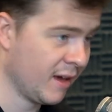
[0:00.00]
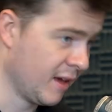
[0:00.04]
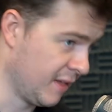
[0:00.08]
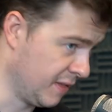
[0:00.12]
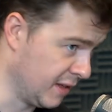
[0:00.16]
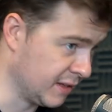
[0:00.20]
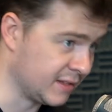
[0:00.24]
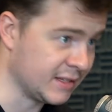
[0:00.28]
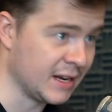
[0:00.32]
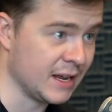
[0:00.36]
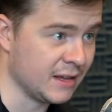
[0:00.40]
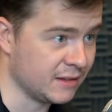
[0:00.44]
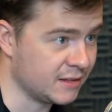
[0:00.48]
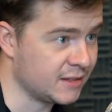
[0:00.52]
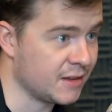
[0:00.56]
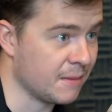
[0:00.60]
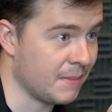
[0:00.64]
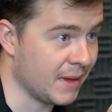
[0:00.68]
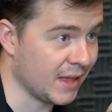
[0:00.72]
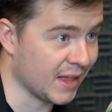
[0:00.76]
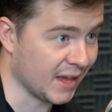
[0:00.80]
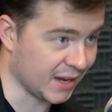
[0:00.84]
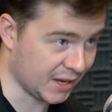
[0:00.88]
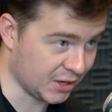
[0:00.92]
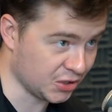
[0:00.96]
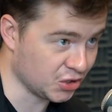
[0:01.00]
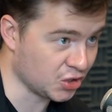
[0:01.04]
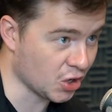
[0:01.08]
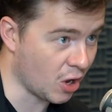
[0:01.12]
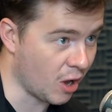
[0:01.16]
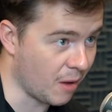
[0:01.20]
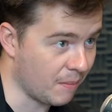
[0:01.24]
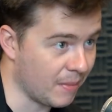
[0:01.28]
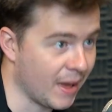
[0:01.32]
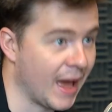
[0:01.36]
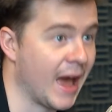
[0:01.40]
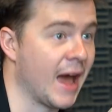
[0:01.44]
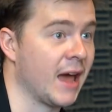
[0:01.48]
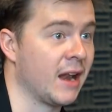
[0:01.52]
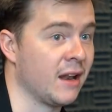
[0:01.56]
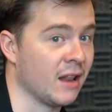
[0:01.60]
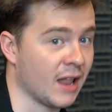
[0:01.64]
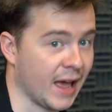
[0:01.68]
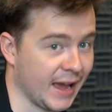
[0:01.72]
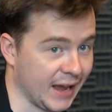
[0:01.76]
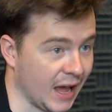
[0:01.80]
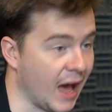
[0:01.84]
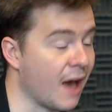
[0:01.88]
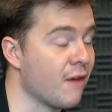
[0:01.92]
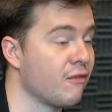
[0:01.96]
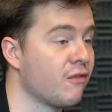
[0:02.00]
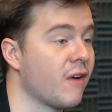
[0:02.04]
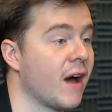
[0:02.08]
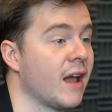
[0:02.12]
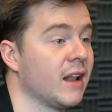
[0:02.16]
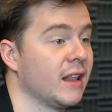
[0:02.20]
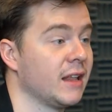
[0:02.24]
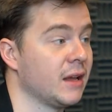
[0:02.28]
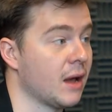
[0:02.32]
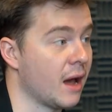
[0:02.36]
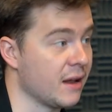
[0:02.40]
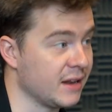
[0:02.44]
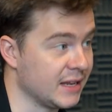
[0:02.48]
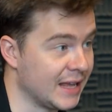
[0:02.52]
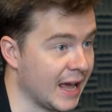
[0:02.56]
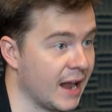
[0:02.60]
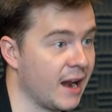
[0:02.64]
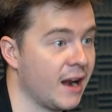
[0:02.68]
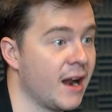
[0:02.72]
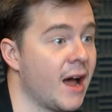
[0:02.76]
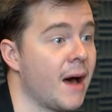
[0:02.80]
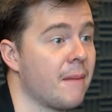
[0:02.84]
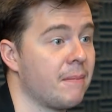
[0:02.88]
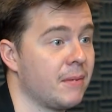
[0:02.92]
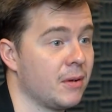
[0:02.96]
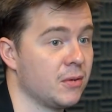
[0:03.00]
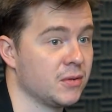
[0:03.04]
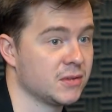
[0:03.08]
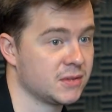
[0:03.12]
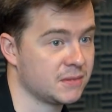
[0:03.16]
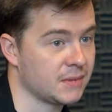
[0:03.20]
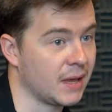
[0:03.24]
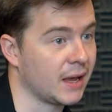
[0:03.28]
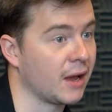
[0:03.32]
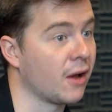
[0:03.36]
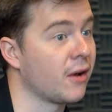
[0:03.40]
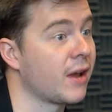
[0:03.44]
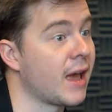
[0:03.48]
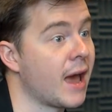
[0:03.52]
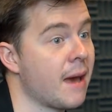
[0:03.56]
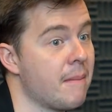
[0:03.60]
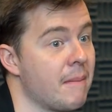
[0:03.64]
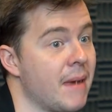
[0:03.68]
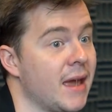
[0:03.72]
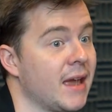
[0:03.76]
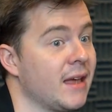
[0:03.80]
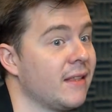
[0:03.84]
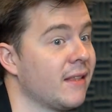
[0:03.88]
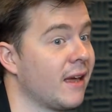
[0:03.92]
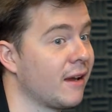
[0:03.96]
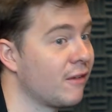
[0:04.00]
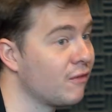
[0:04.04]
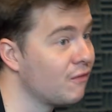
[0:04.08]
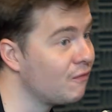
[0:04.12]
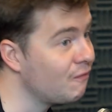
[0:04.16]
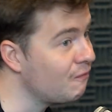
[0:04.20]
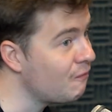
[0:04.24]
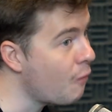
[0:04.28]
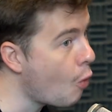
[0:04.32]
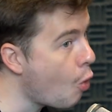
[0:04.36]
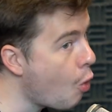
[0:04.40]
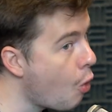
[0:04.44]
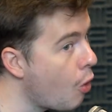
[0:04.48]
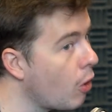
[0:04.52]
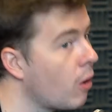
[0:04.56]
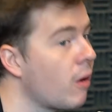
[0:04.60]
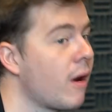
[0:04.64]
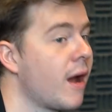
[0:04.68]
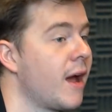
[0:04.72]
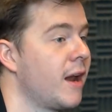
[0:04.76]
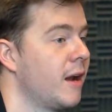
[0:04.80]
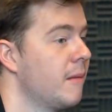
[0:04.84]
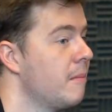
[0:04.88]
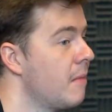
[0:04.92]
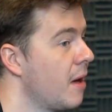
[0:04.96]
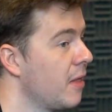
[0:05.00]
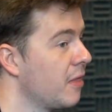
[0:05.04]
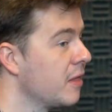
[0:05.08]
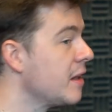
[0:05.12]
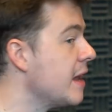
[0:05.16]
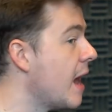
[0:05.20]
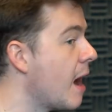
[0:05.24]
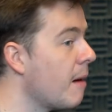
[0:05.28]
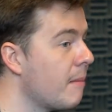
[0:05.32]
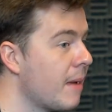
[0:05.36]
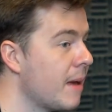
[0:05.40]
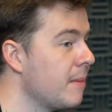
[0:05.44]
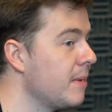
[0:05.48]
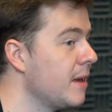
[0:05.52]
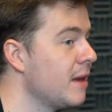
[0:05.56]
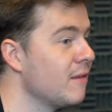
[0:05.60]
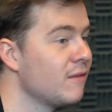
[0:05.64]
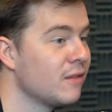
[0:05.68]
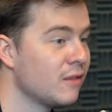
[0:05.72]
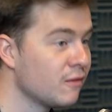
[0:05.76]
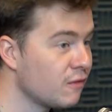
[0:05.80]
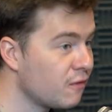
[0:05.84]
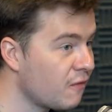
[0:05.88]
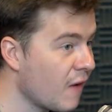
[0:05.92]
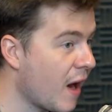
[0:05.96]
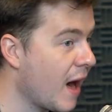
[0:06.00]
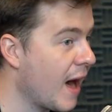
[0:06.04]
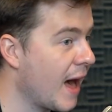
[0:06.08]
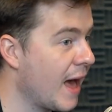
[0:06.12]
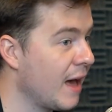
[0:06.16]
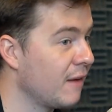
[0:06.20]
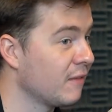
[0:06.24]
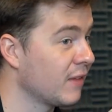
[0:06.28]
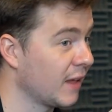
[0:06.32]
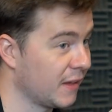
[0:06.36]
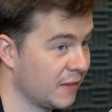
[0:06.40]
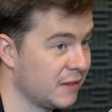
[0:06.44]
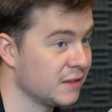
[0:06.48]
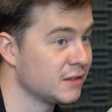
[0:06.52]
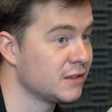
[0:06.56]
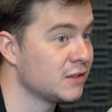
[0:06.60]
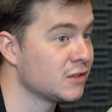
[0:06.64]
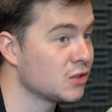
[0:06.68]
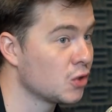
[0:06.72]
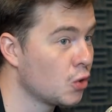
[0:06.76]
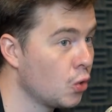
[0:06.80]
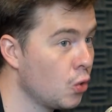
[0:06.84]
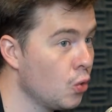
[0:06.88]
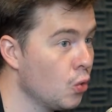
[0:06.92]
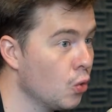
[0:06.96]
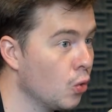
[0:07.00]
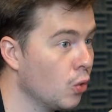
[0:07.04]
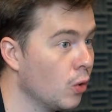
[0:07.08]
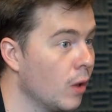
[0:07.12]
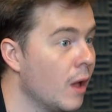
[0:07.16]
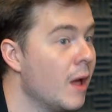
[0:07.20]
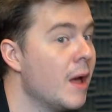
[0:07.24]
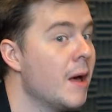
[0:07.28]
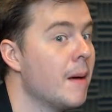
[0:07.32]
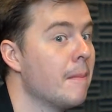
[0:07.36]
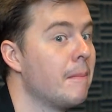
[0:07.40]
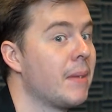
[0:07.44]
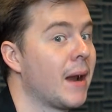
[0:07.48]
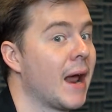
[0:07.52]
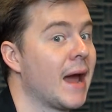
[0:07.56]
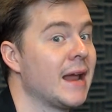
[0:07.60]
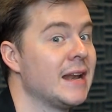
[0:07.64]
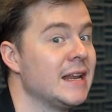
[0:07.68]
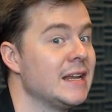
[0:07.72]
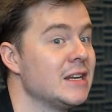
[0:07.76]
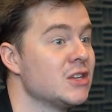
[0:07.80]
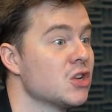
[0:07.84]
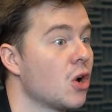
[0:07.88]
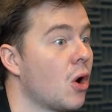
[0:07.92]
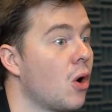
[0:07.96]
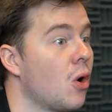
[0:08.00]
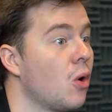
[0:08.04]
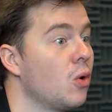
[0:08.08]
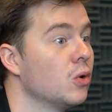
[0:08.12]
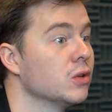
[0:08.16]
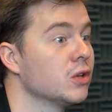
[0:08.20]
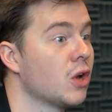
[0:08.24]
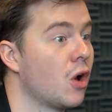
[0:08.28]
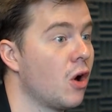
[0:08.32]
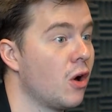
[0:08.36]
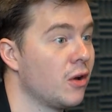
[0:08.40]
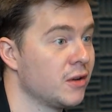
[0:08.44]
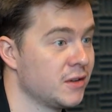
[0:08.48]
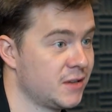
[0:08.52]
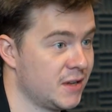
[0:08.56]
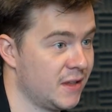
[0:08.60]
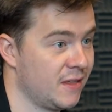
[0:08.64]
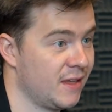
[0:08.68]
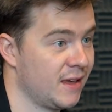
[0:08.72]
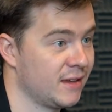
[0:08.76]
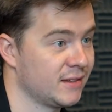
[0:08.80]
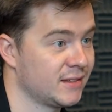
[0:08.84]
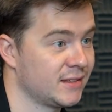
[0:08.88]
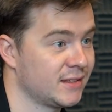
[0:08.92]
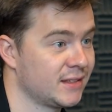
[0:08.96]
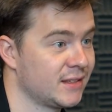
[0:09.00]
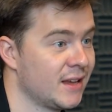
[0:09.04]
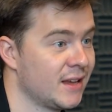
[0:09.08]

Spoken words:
This needs to be like a job. And like, I'd get it up. It was like, okay, I'm making like $4,000 a month now, maybe even 5. Like, this is cool, but I need to hold on to this.